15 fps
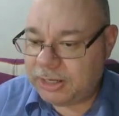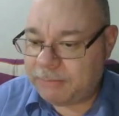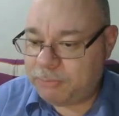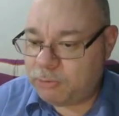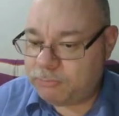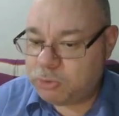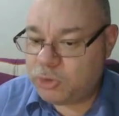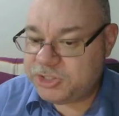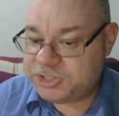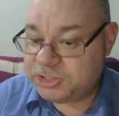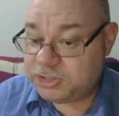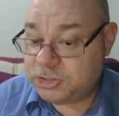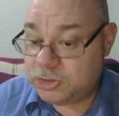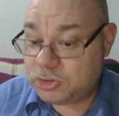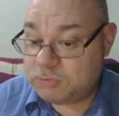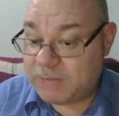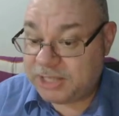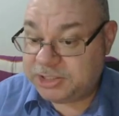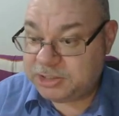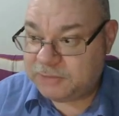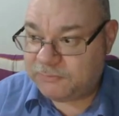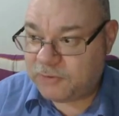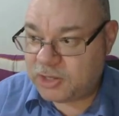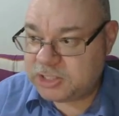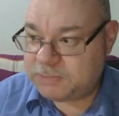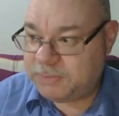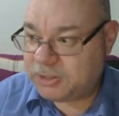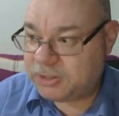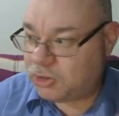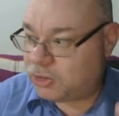put points into use magic device,
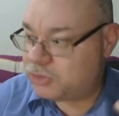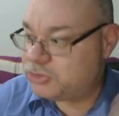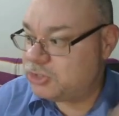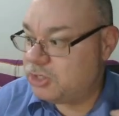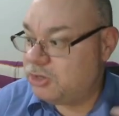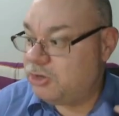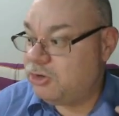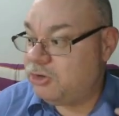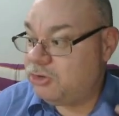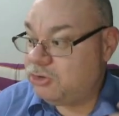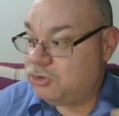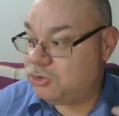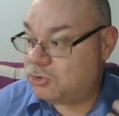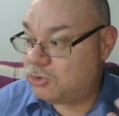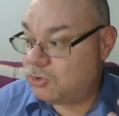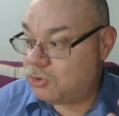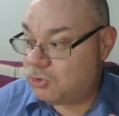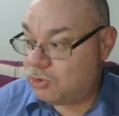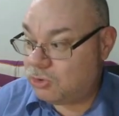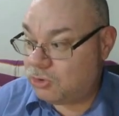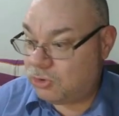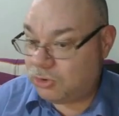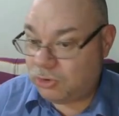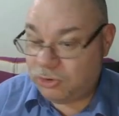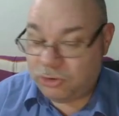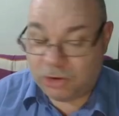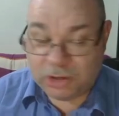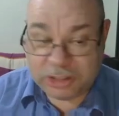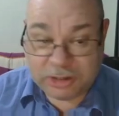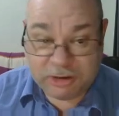because you're
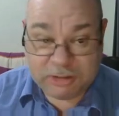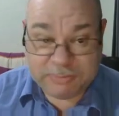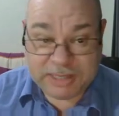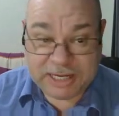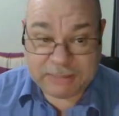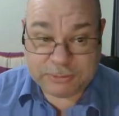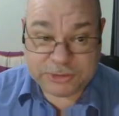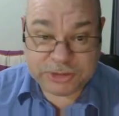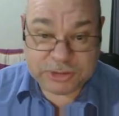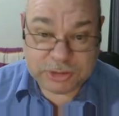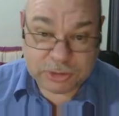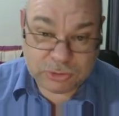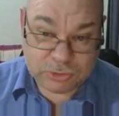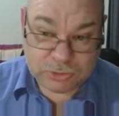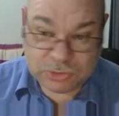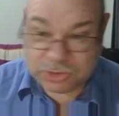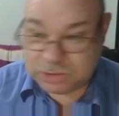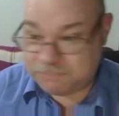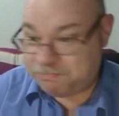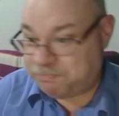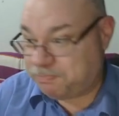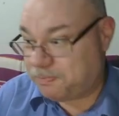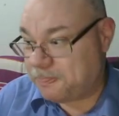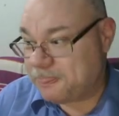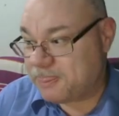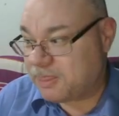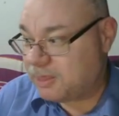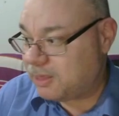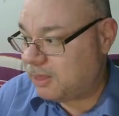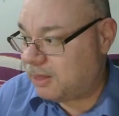not going to be able to use
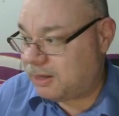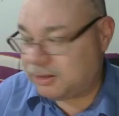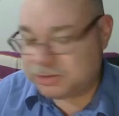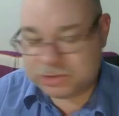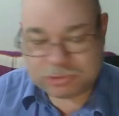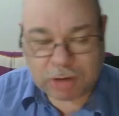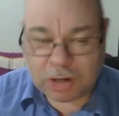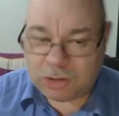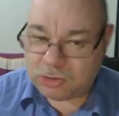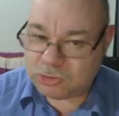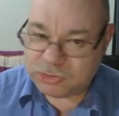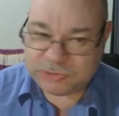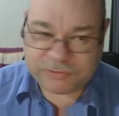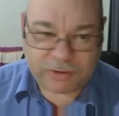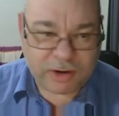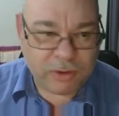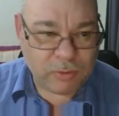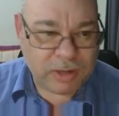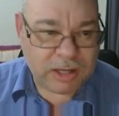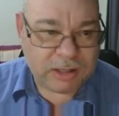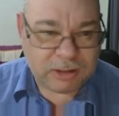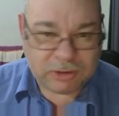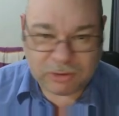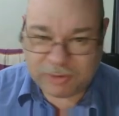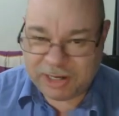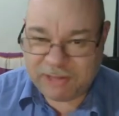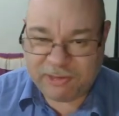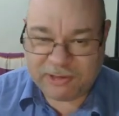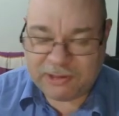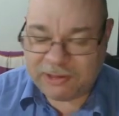scrolls very well or
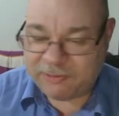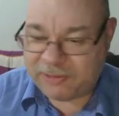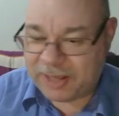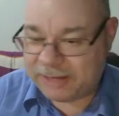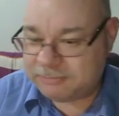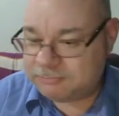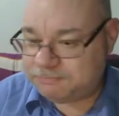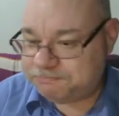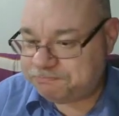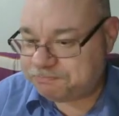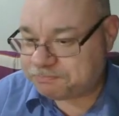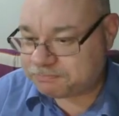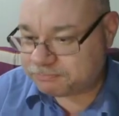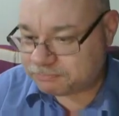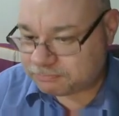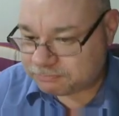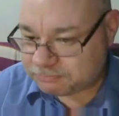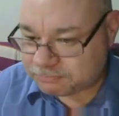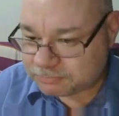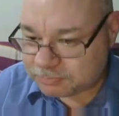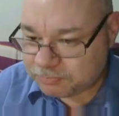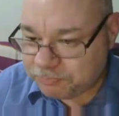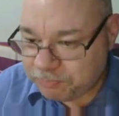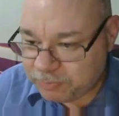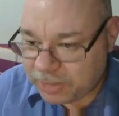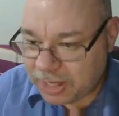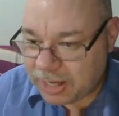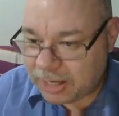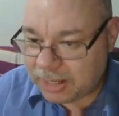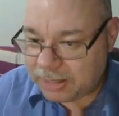anything like that.
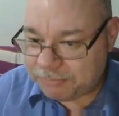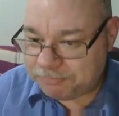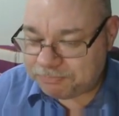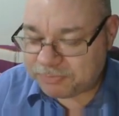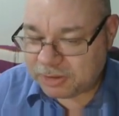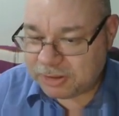At